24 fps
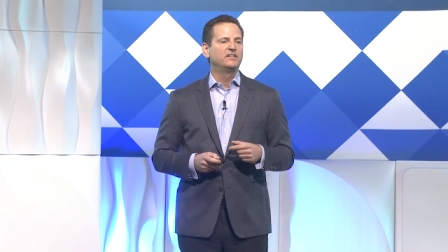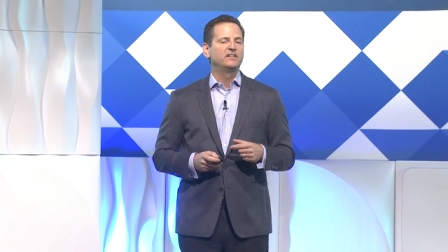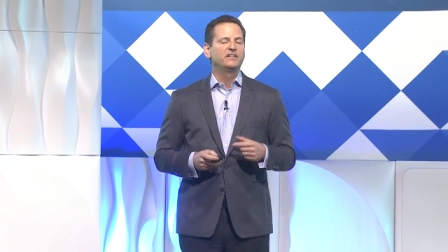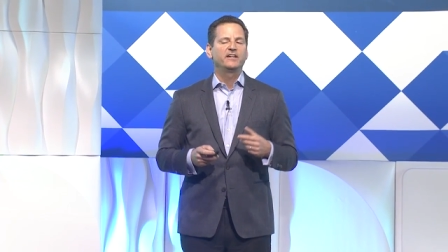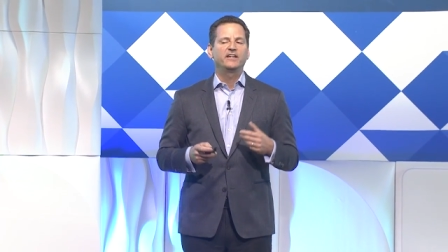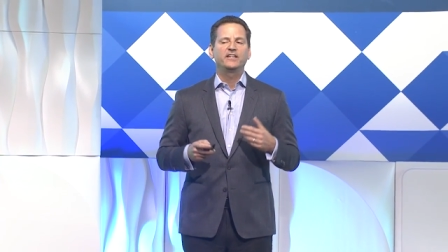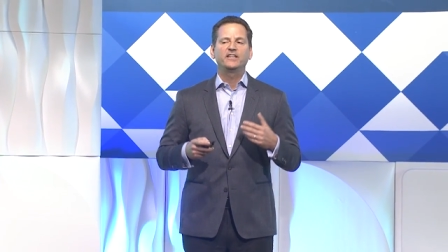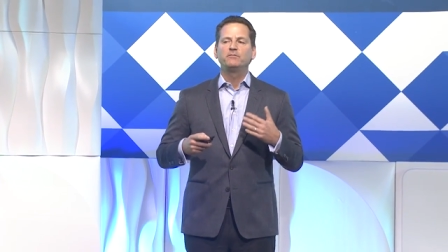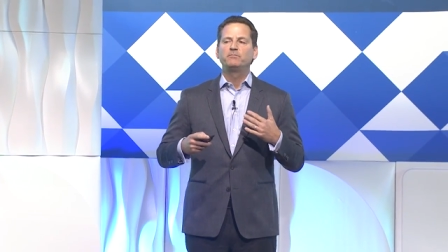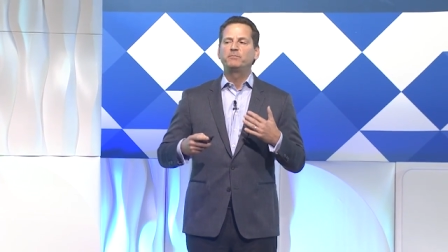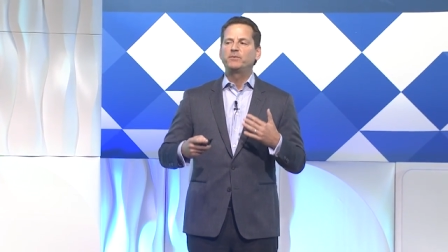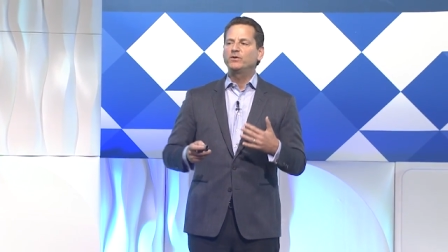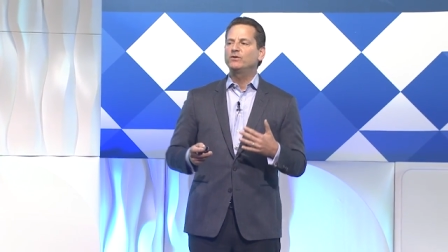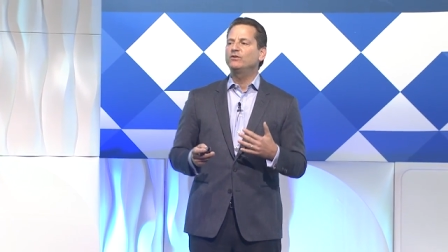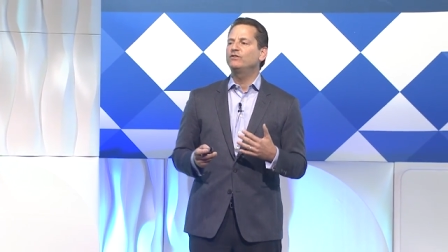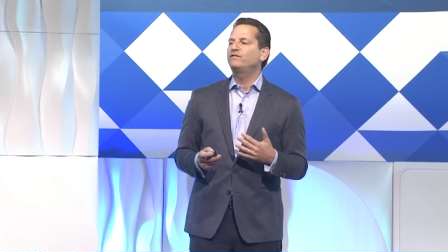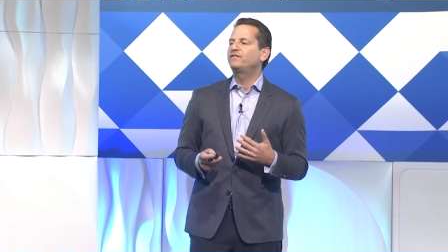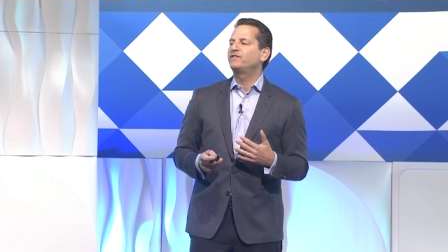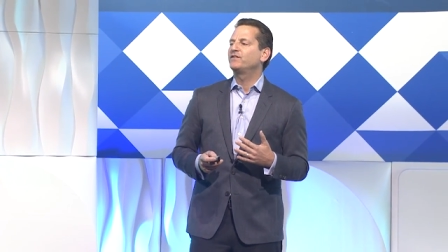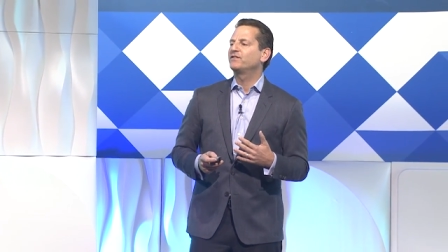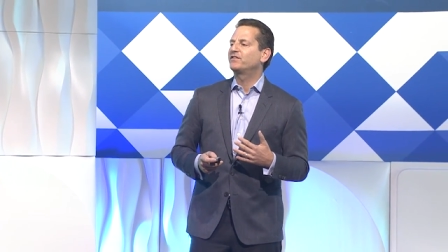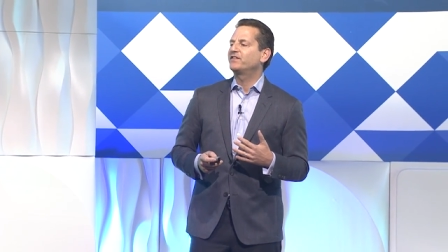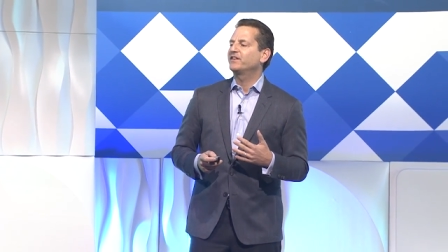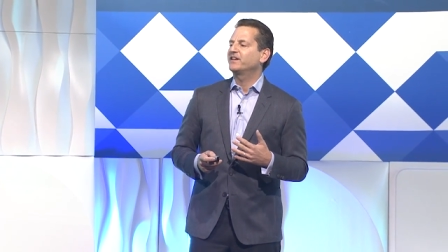And the
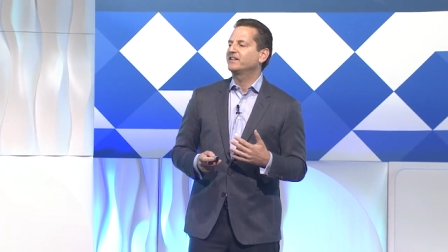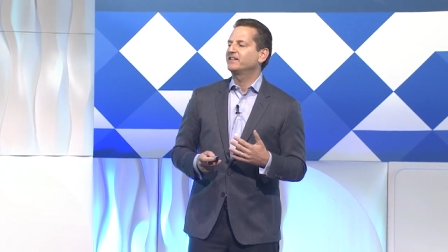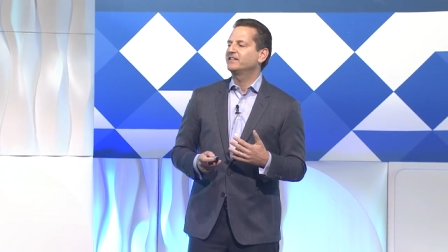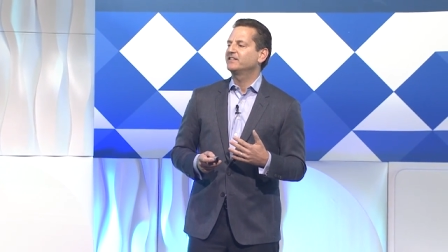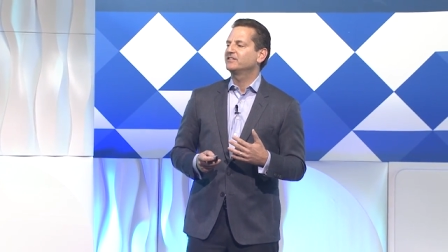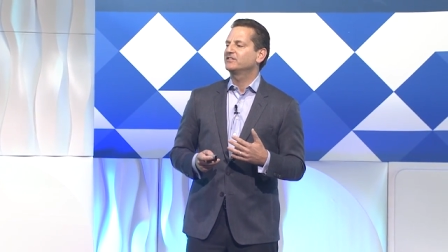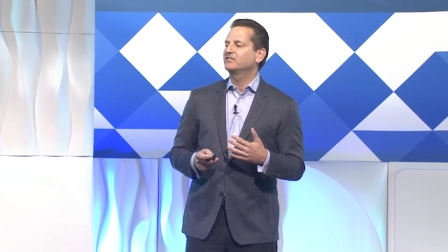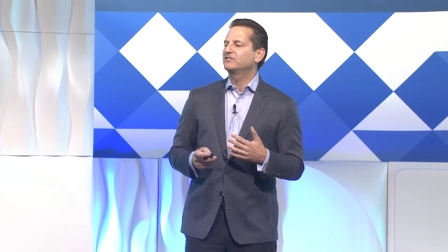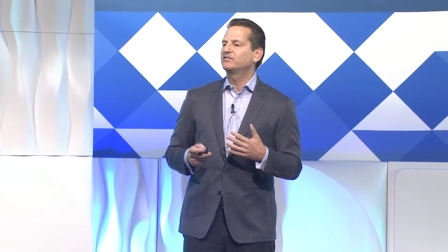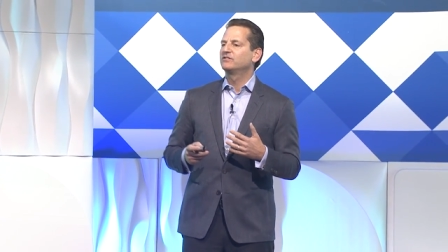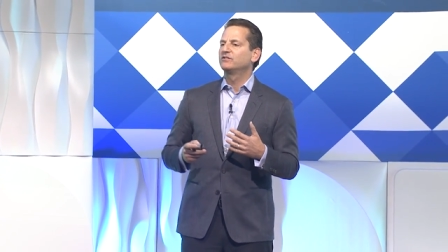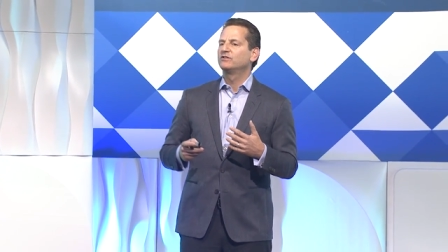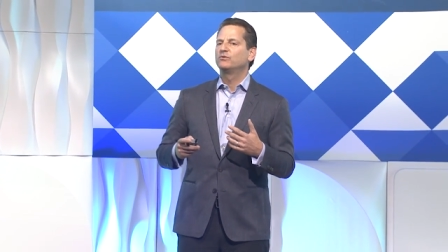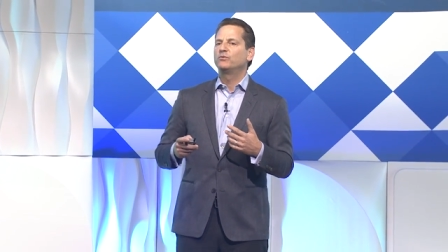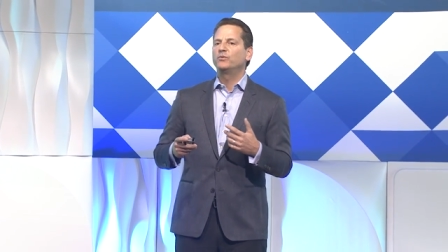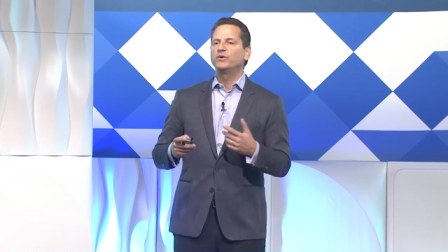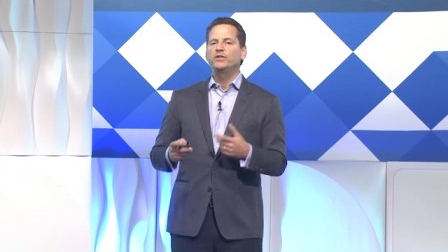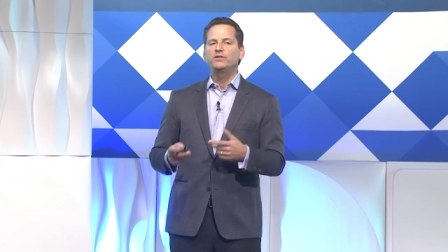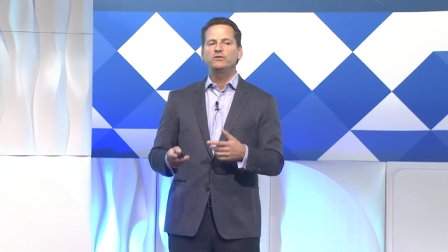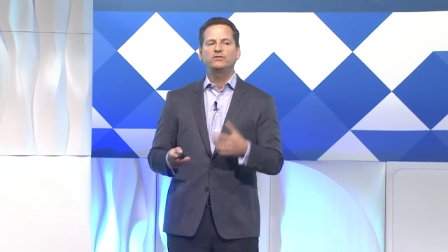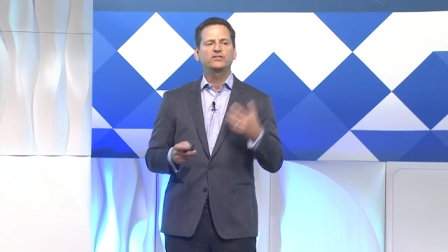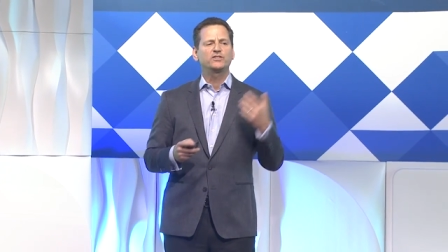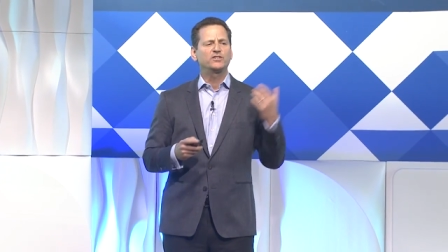beautiful thing is, we used